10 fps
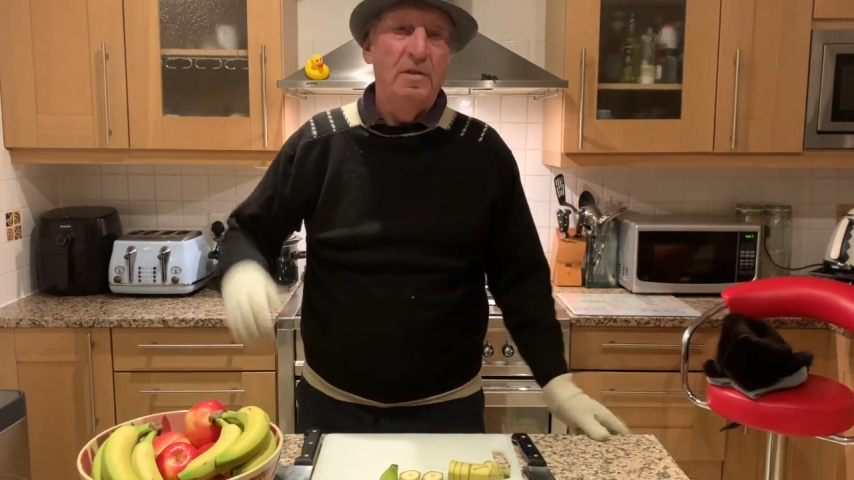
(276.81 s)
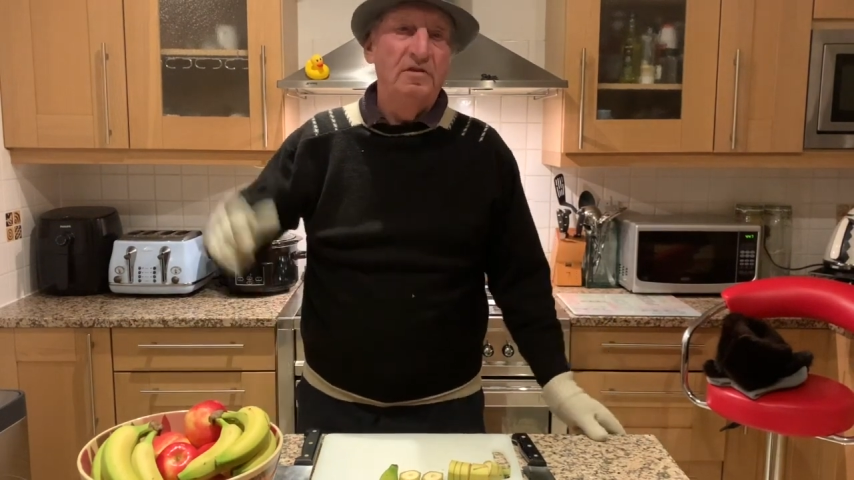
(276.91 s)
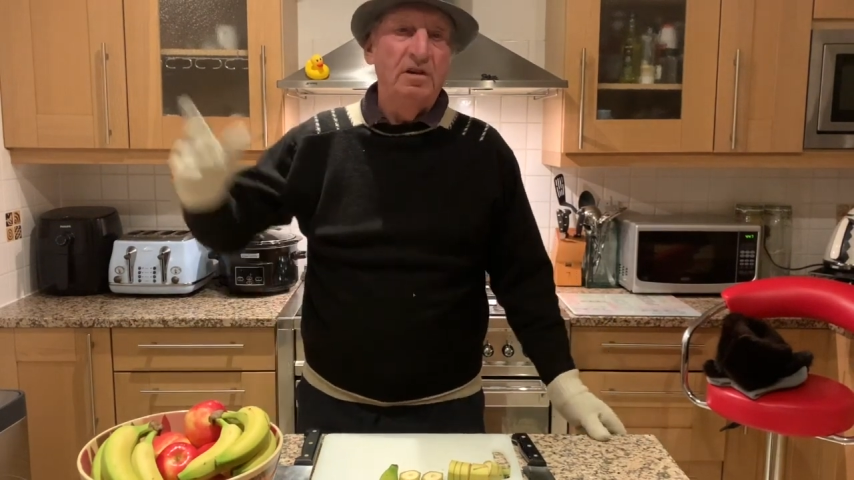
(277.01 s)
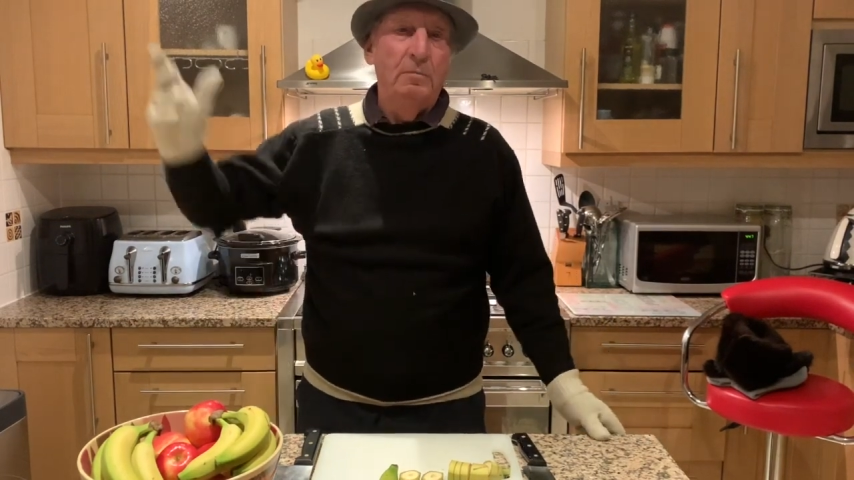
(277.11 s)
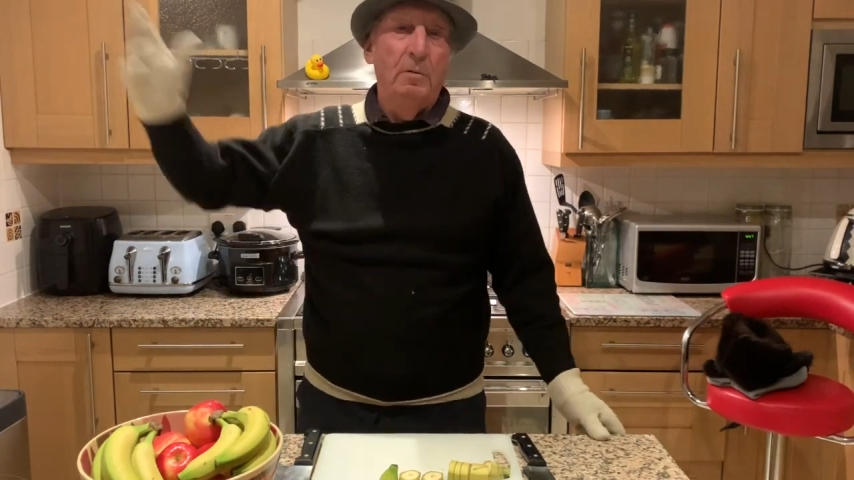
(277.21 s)
and
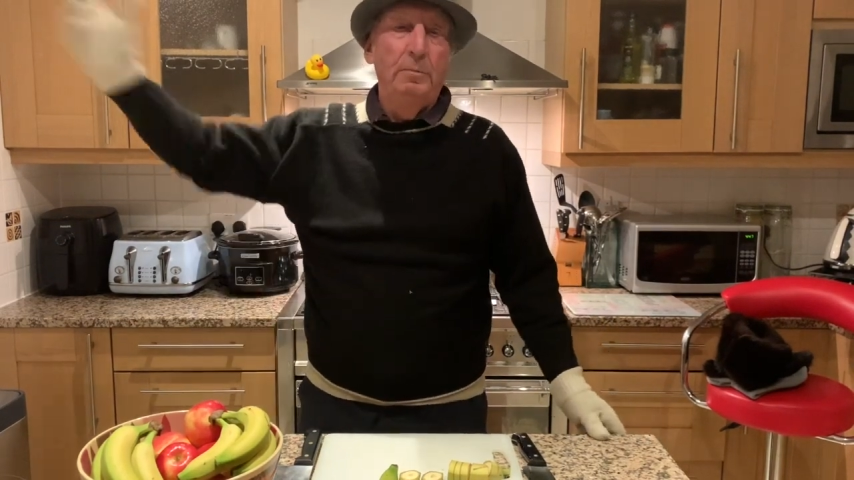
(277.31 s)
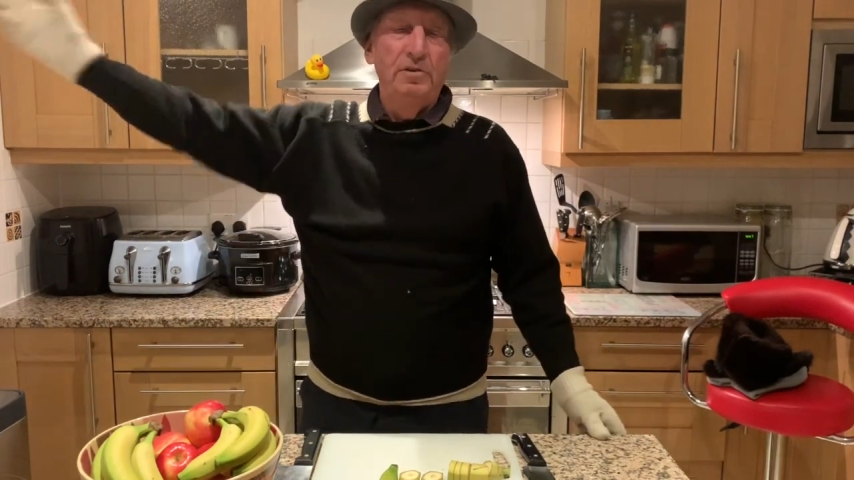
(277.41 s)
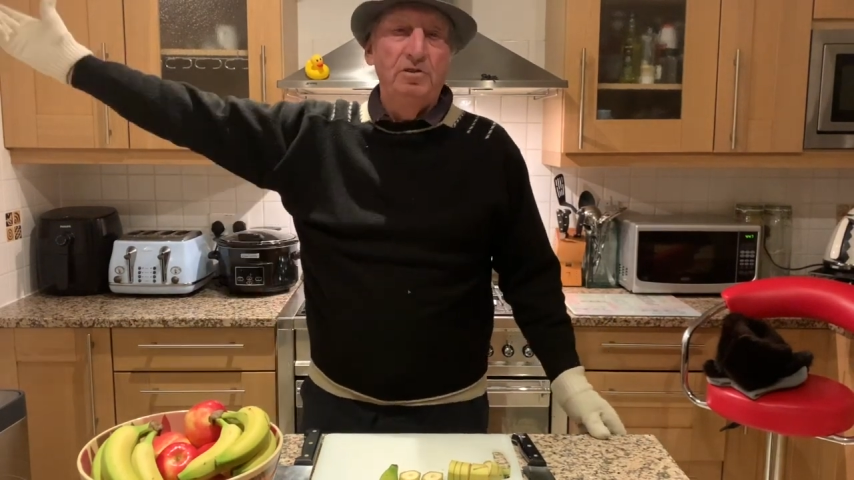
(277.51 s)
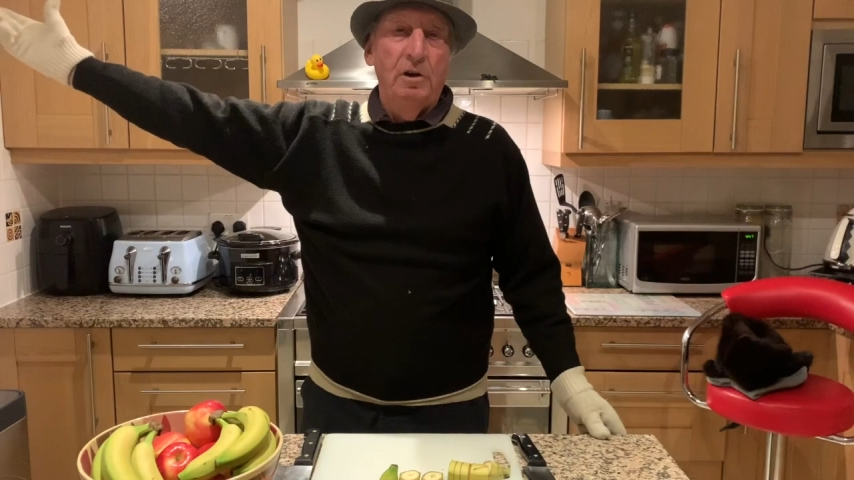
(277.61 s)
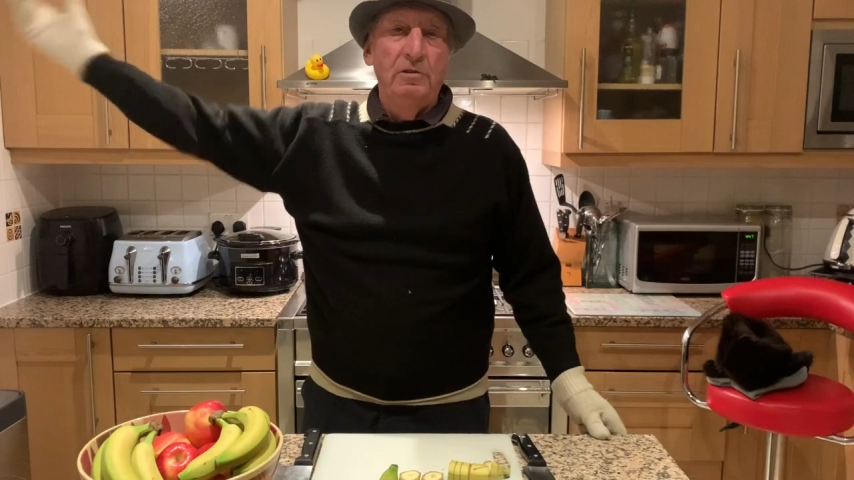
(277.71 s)
someone would be
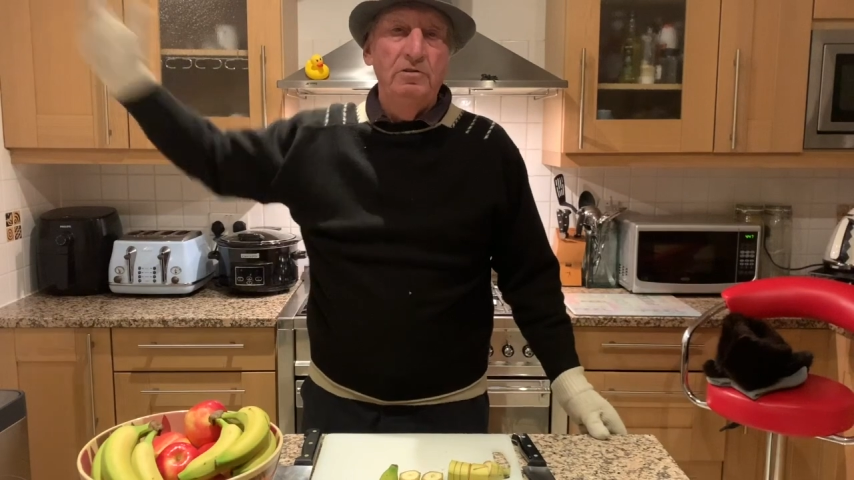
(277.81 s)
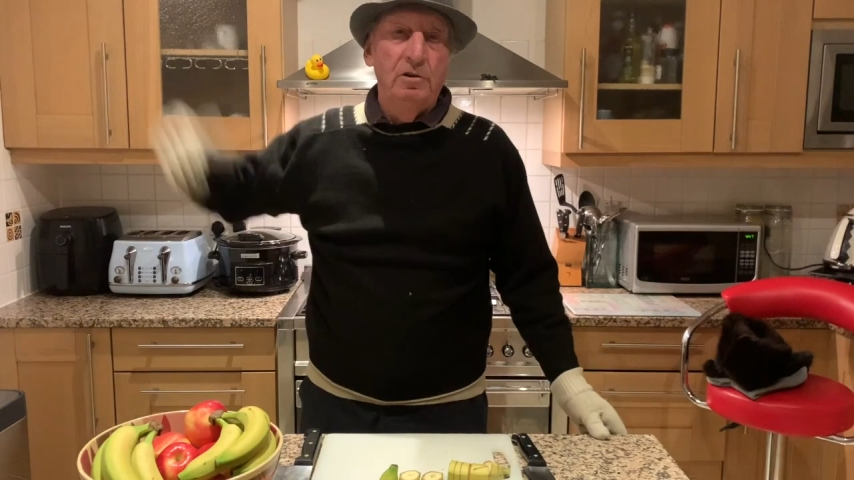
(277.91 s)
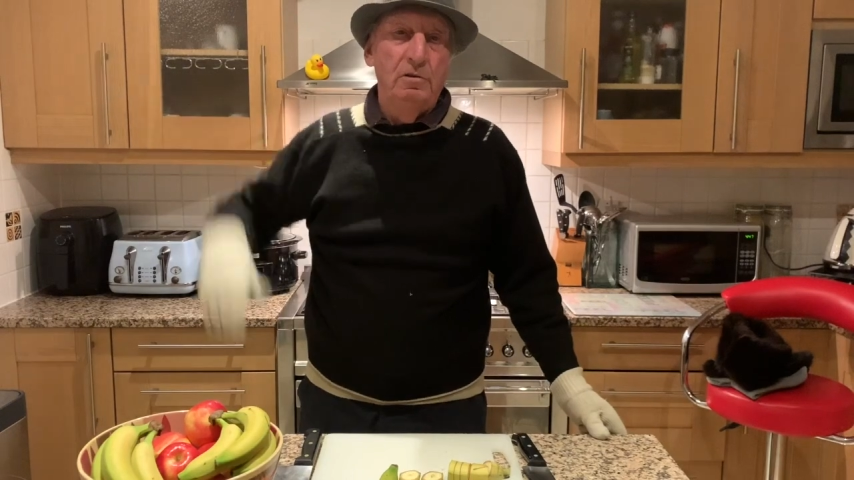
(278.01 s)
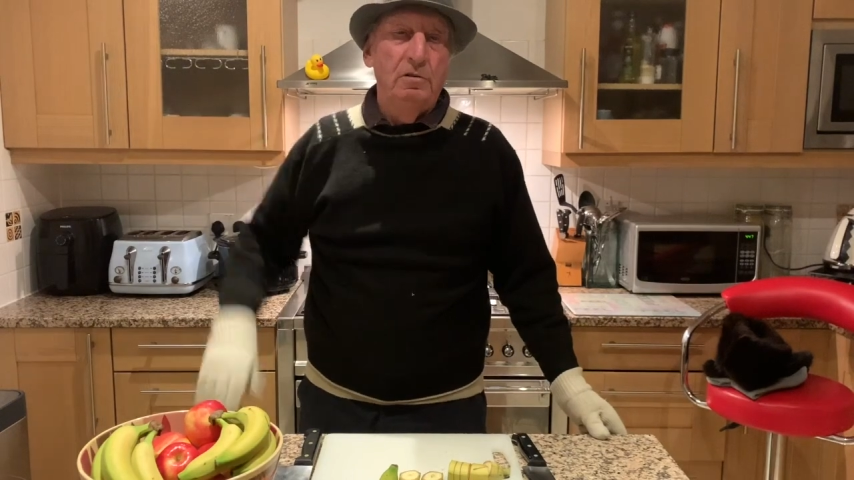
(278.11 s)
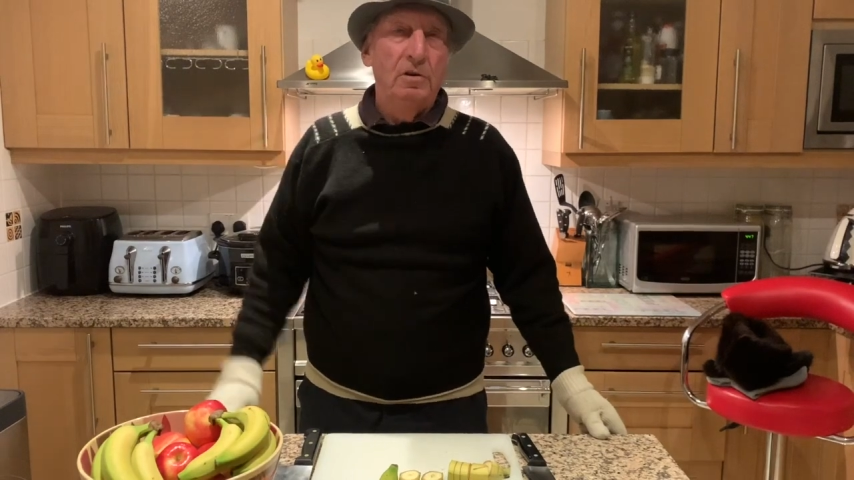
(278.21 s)
showing
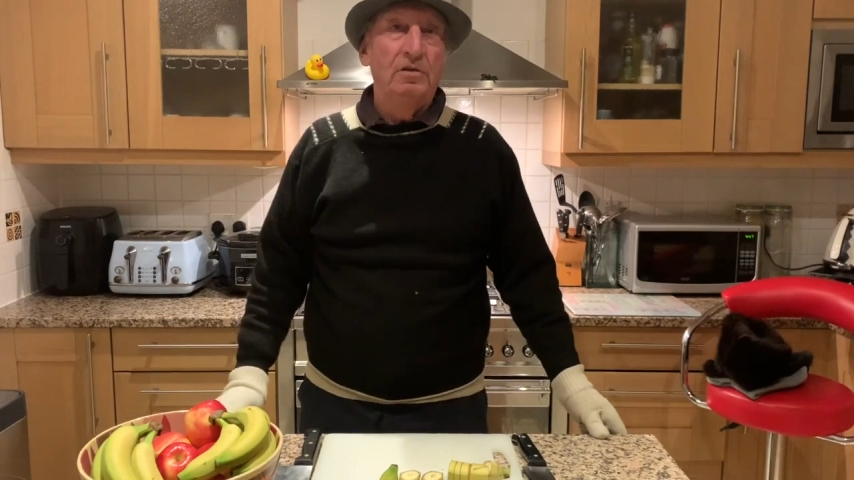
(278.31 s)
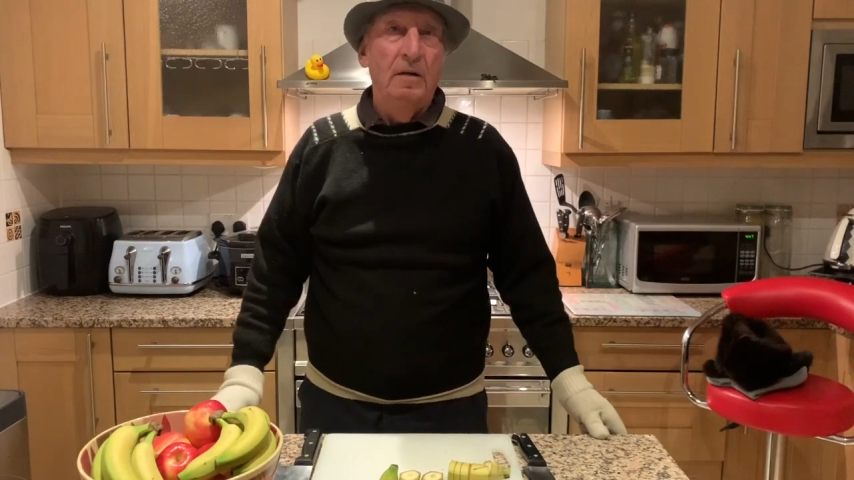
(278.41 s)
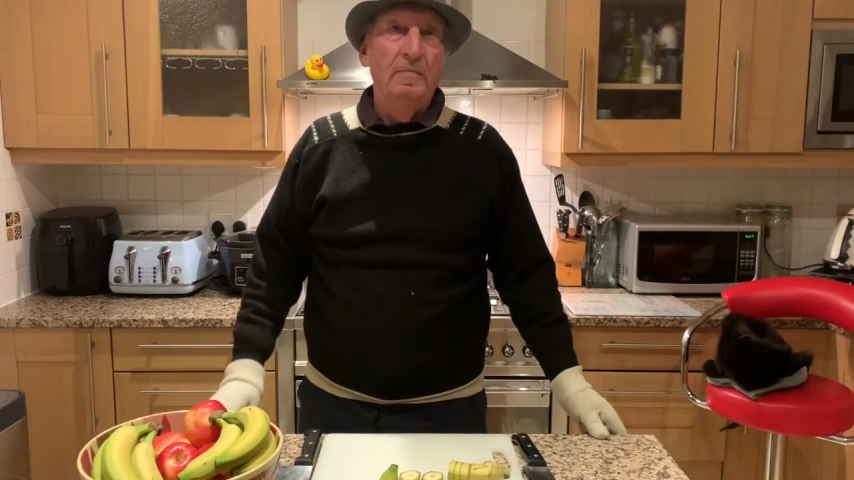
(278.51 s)
you, because